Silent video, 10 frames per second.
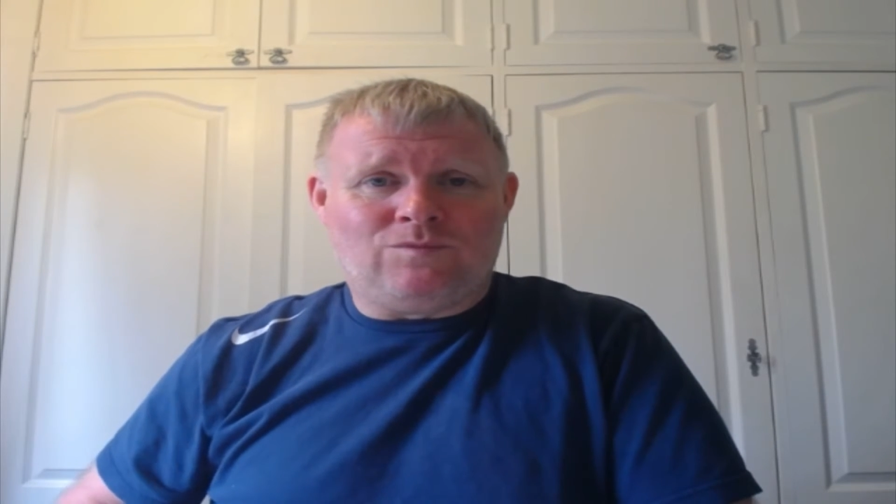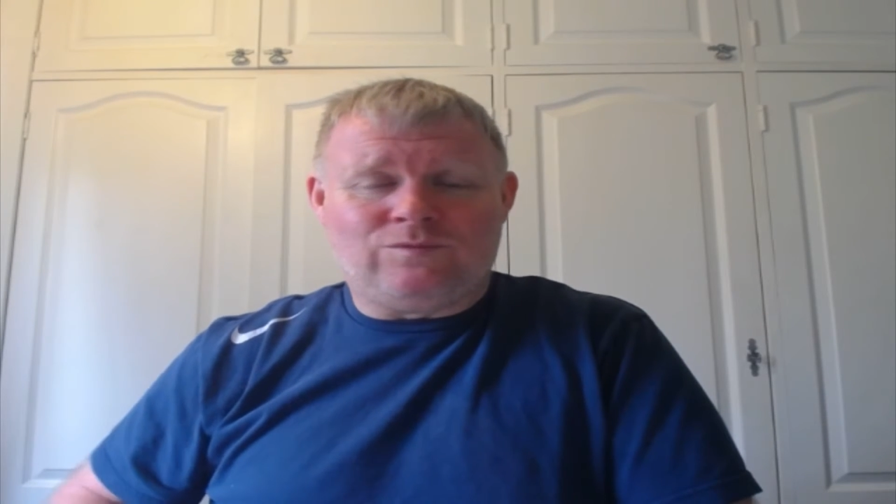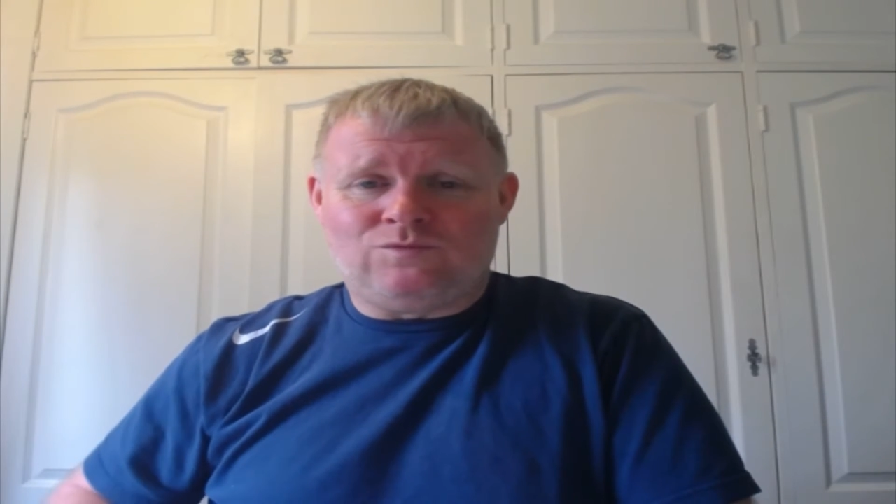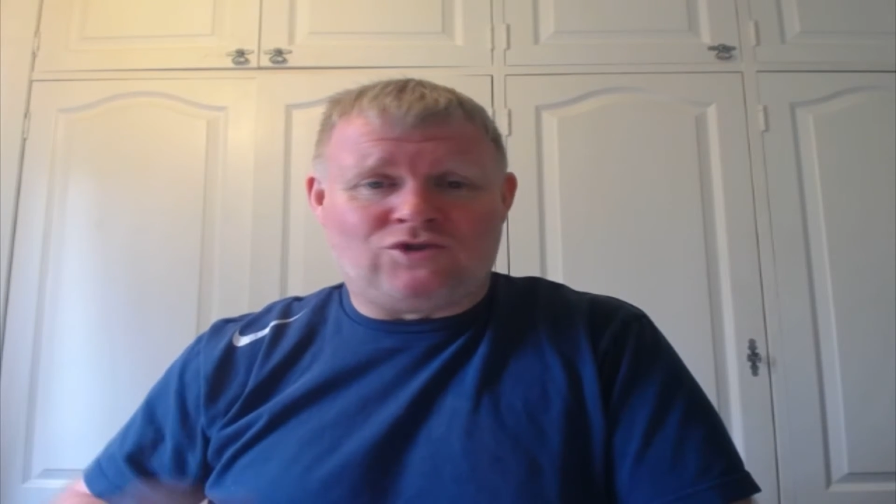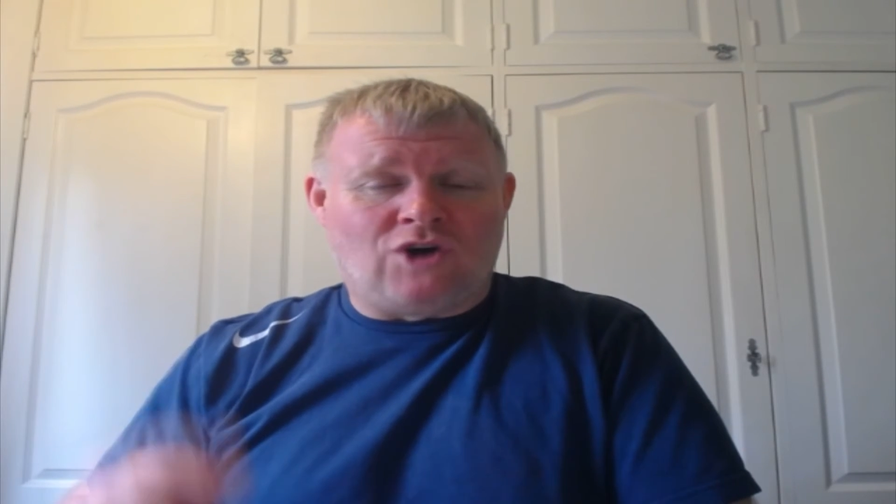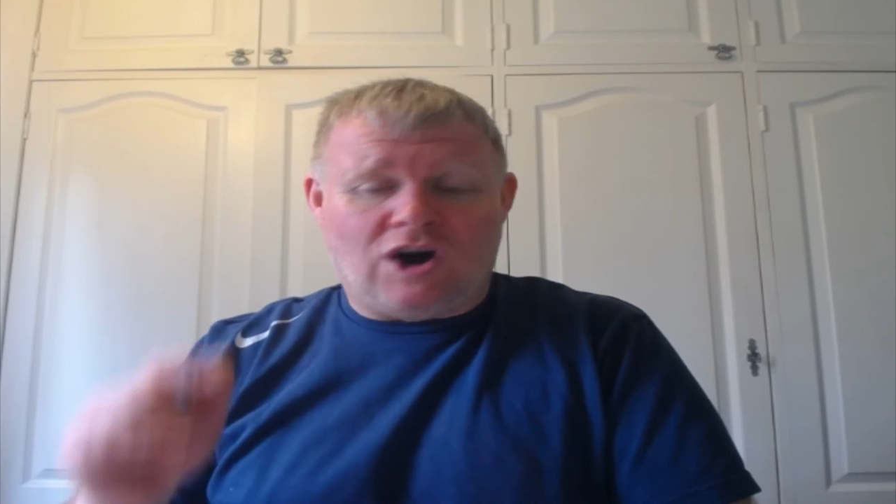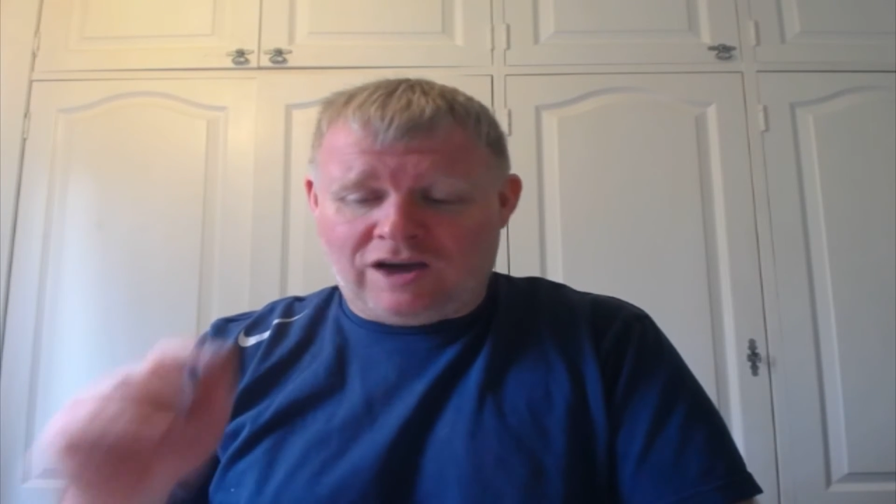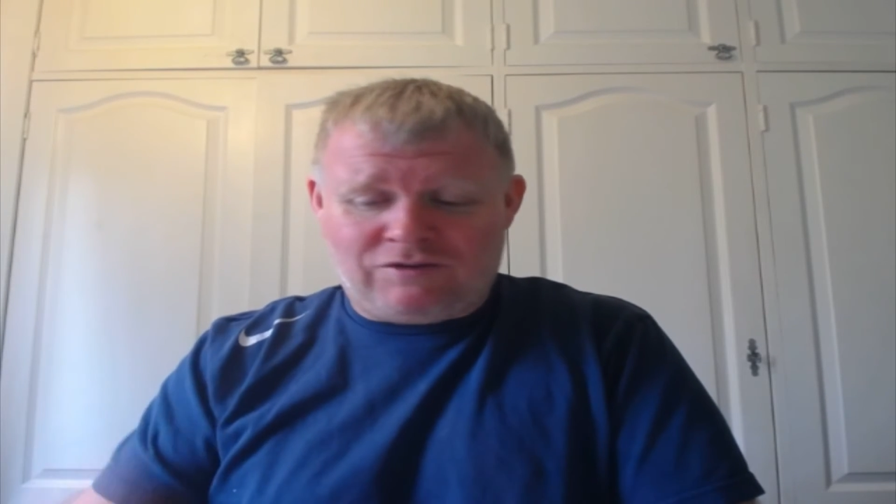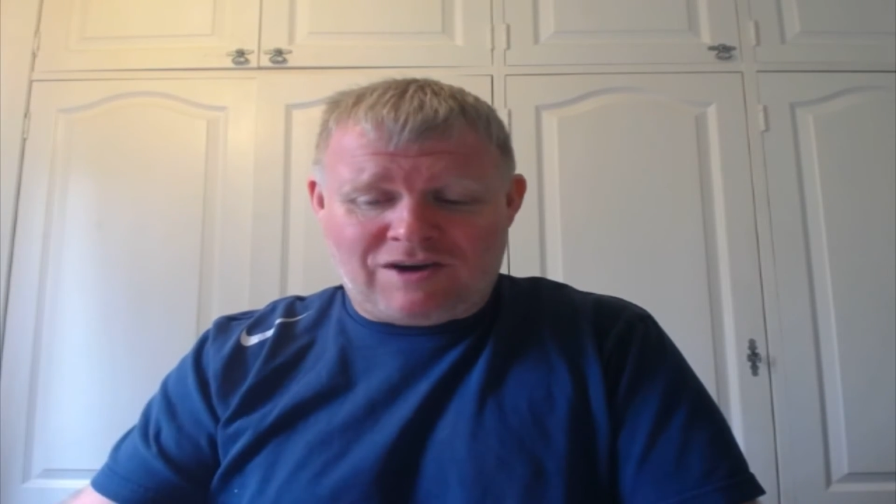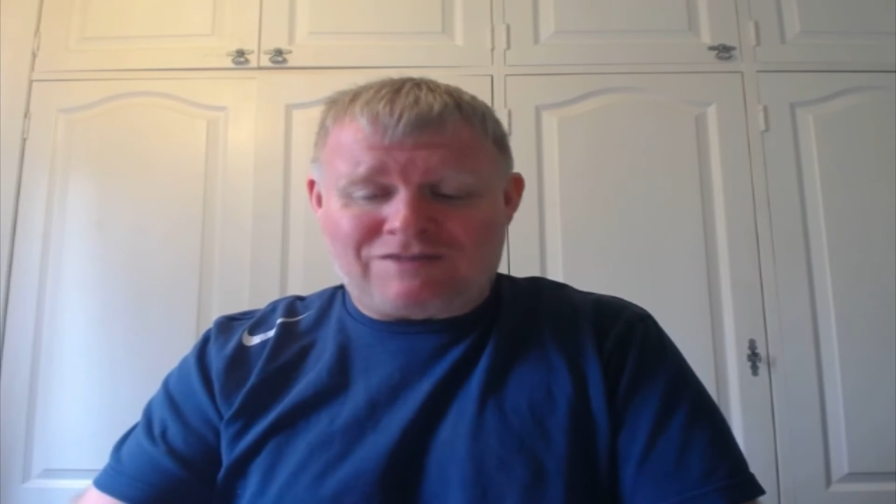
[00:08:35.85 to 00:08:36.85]
So
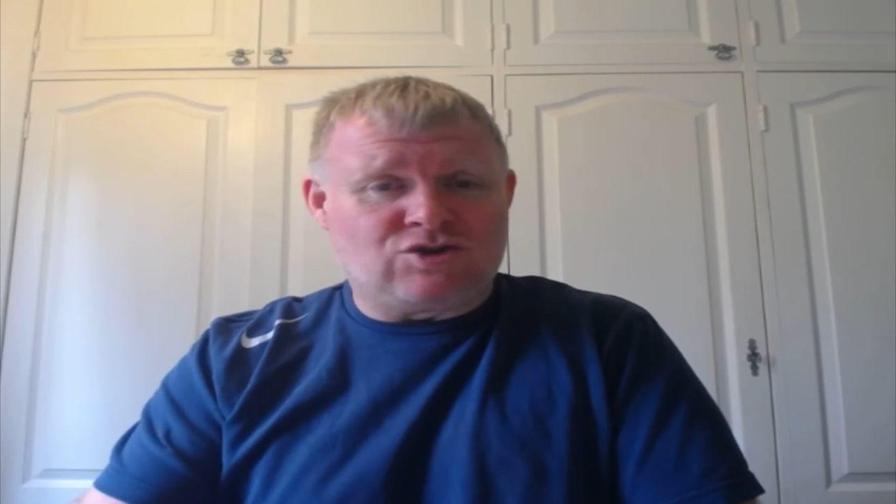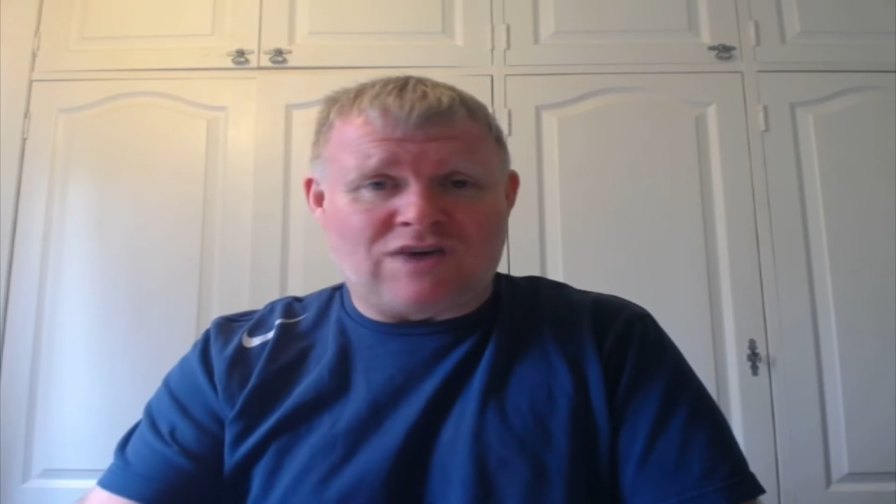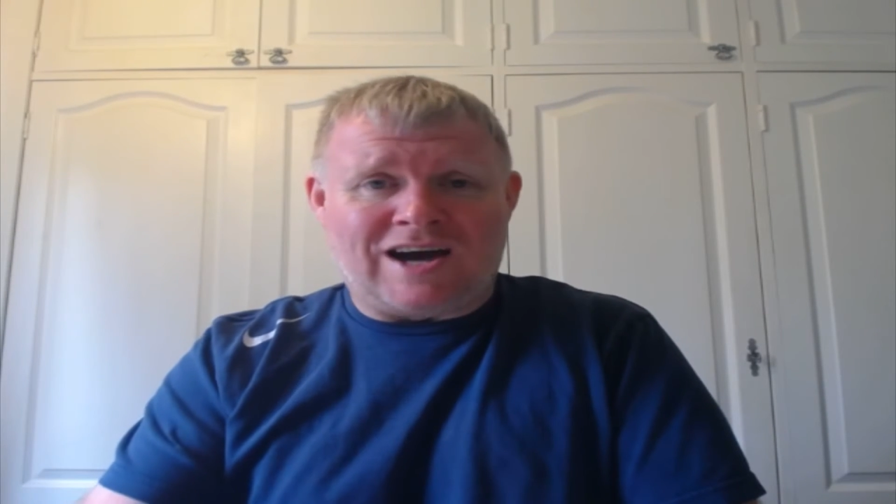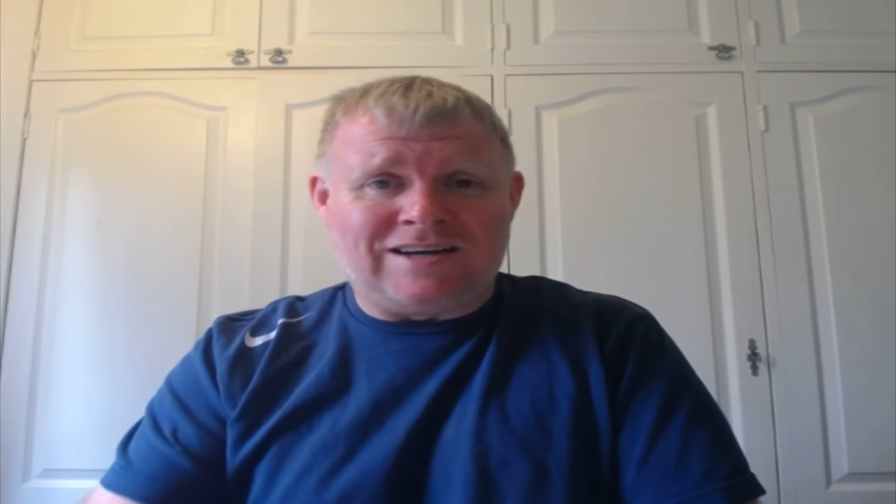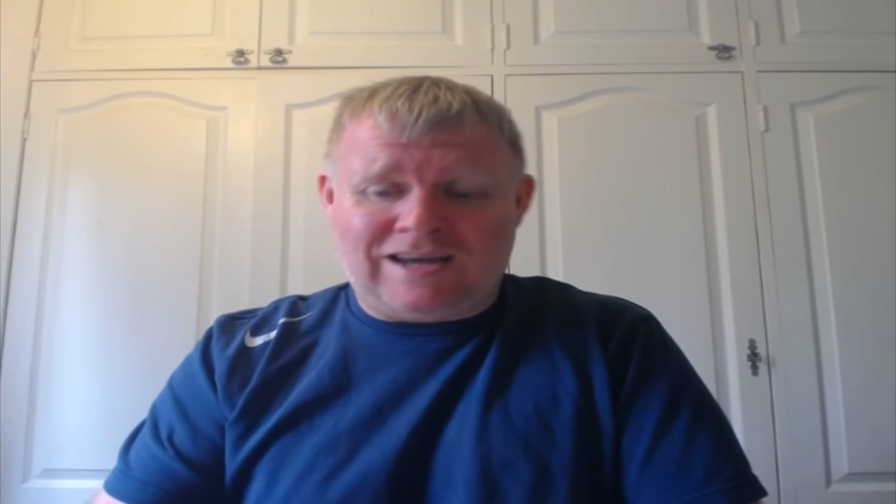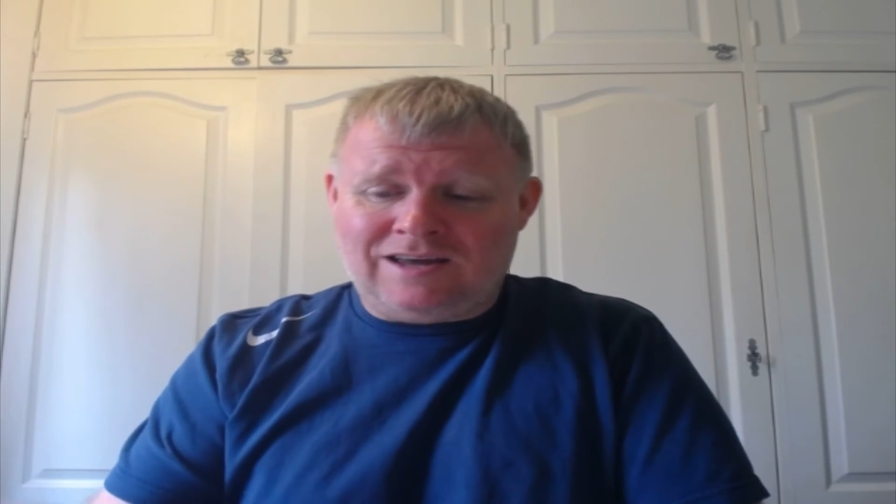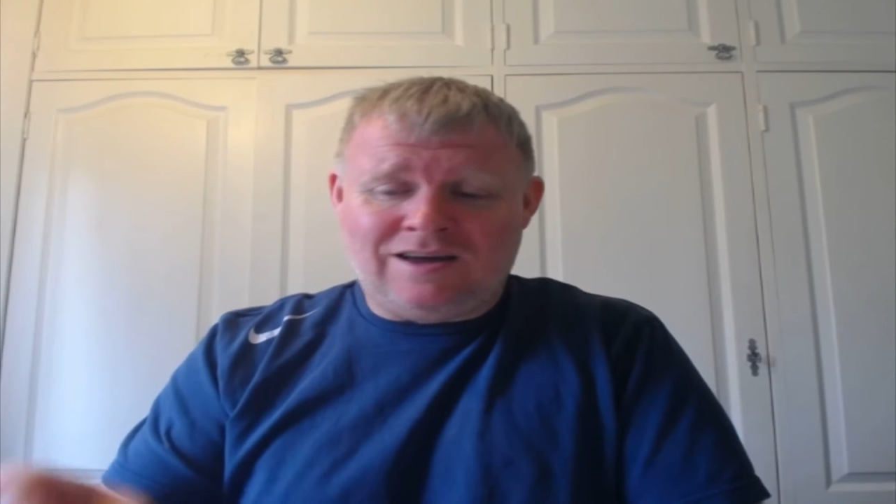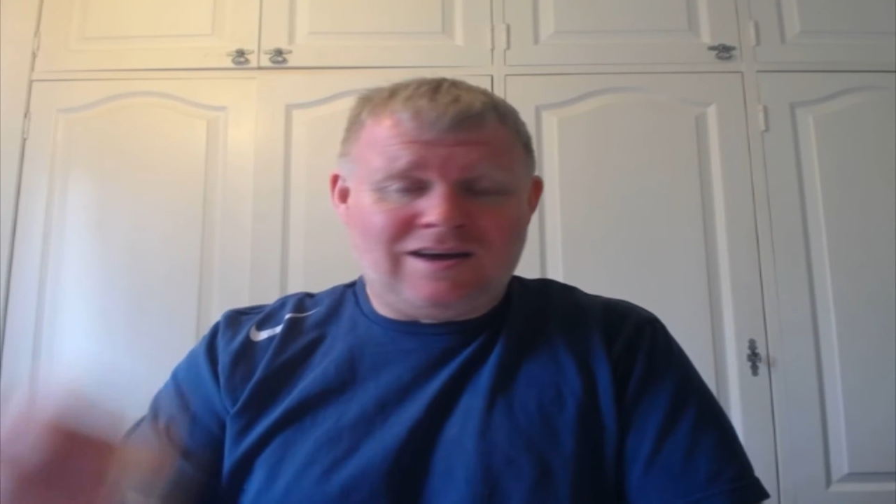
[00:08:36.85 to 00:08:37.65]
if you haven't tried it,